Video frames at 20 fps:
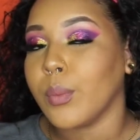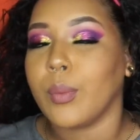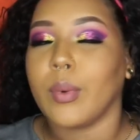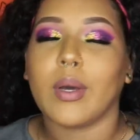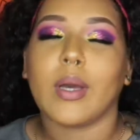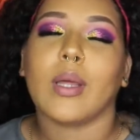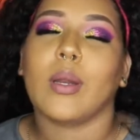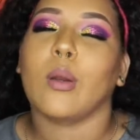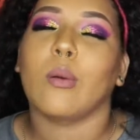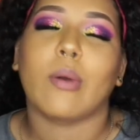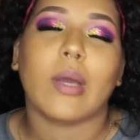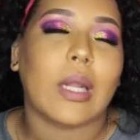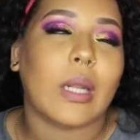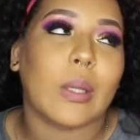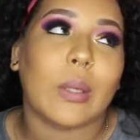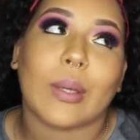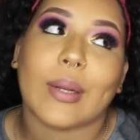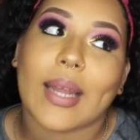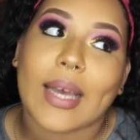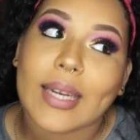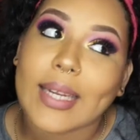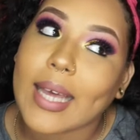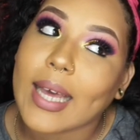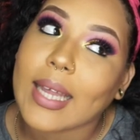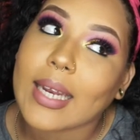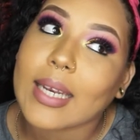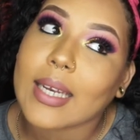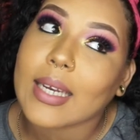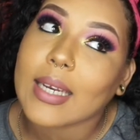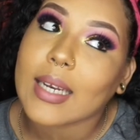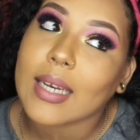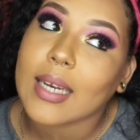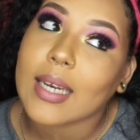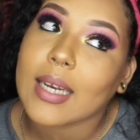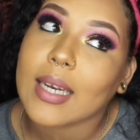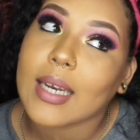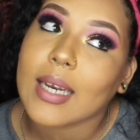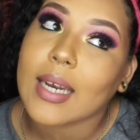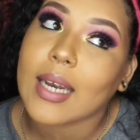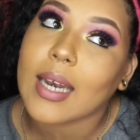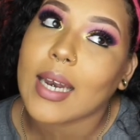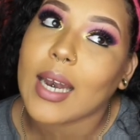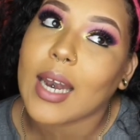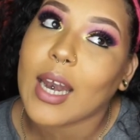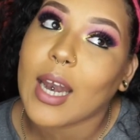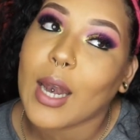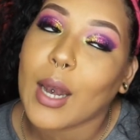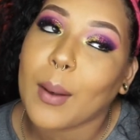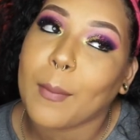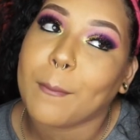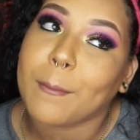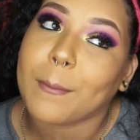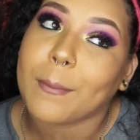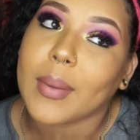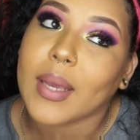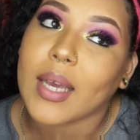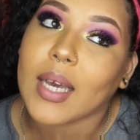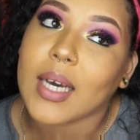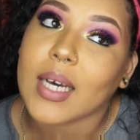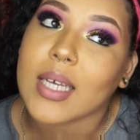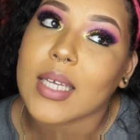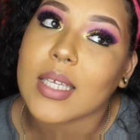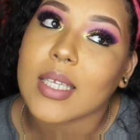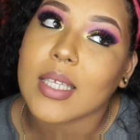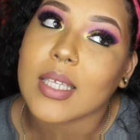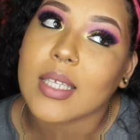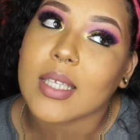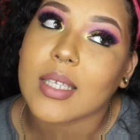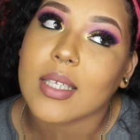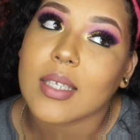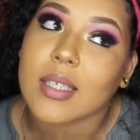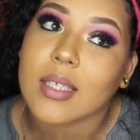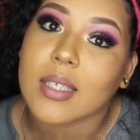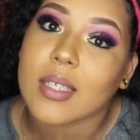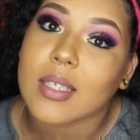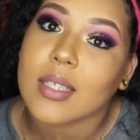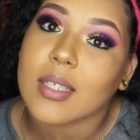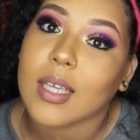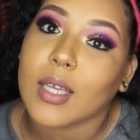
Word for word: but it don't really look like that because